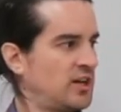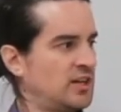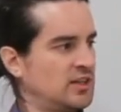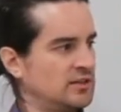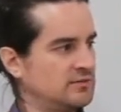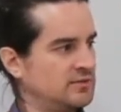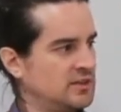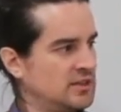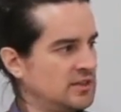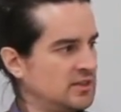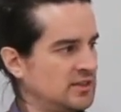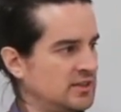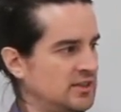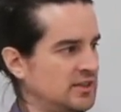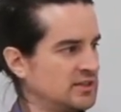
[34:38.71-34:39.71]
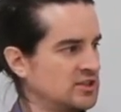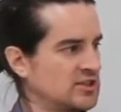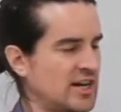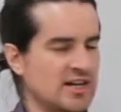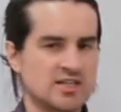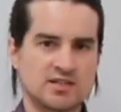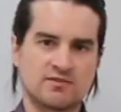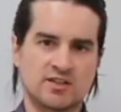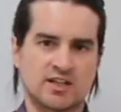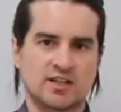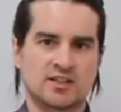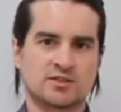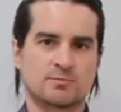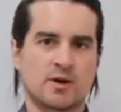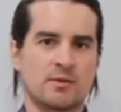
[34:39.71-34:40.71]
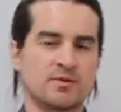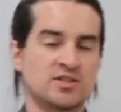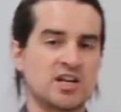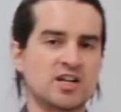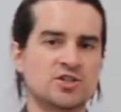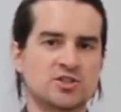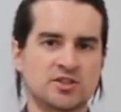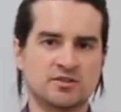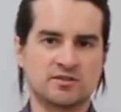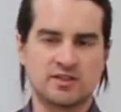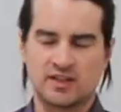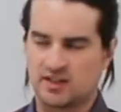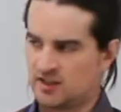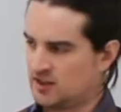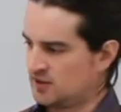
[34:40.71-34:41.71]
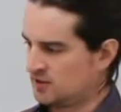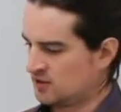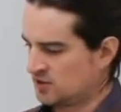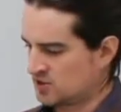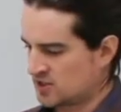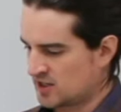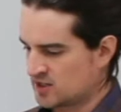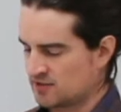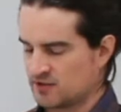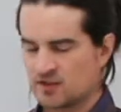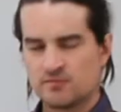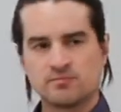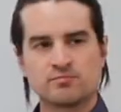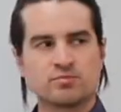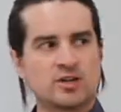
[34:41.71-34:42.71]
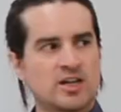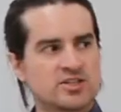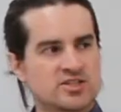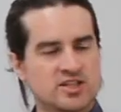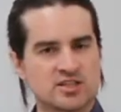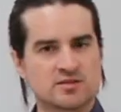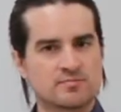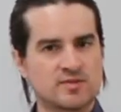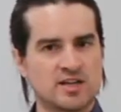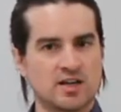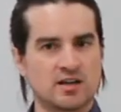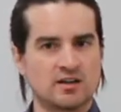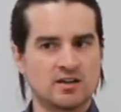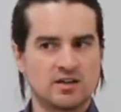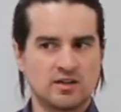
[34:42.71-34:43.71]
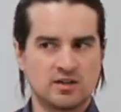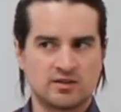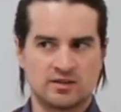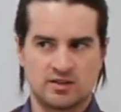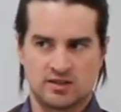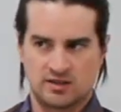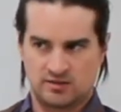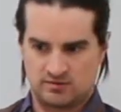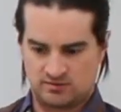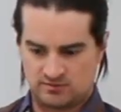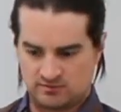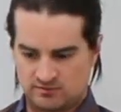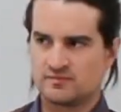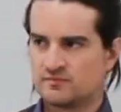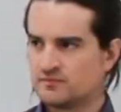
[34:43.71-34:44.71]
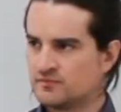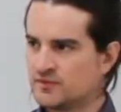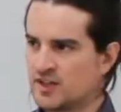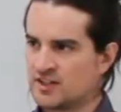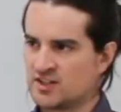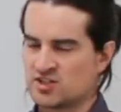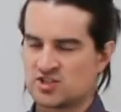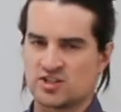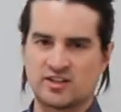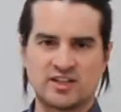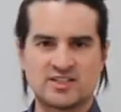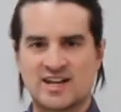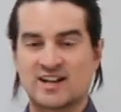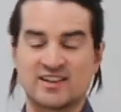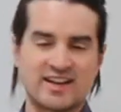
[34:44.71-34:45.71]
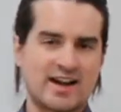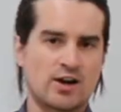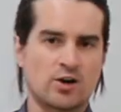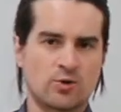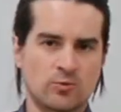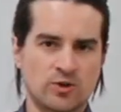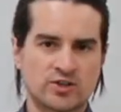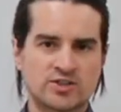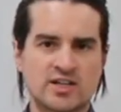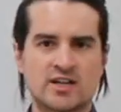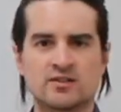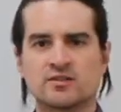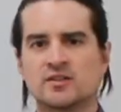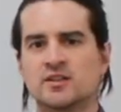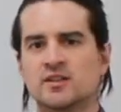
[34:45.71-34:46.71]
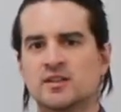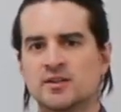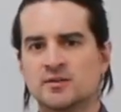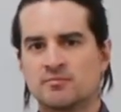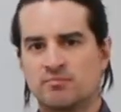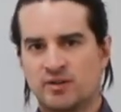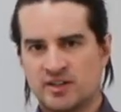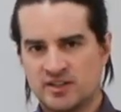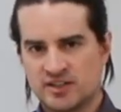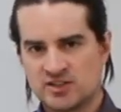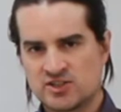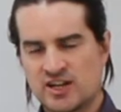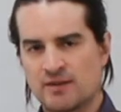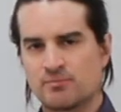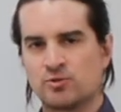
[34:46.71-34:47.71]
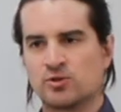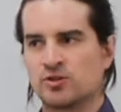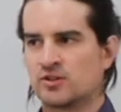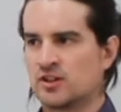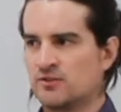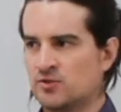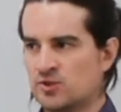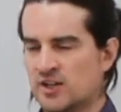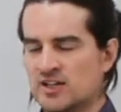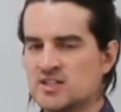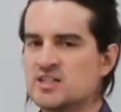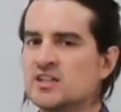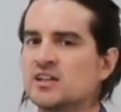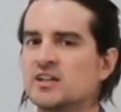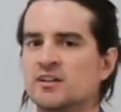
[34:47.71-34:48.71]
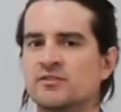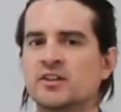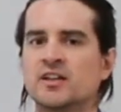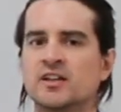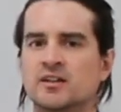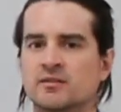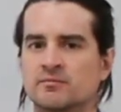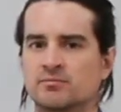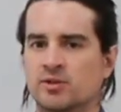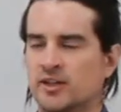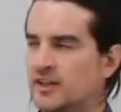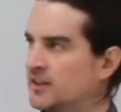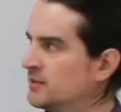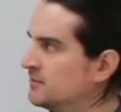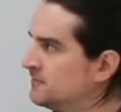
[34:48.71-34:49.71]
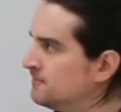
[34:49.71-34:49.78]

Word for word: of uh, scientific experimentation and the scientific process being the not necessarily exactly how it worked out, but an example of giving you an idea of it in play.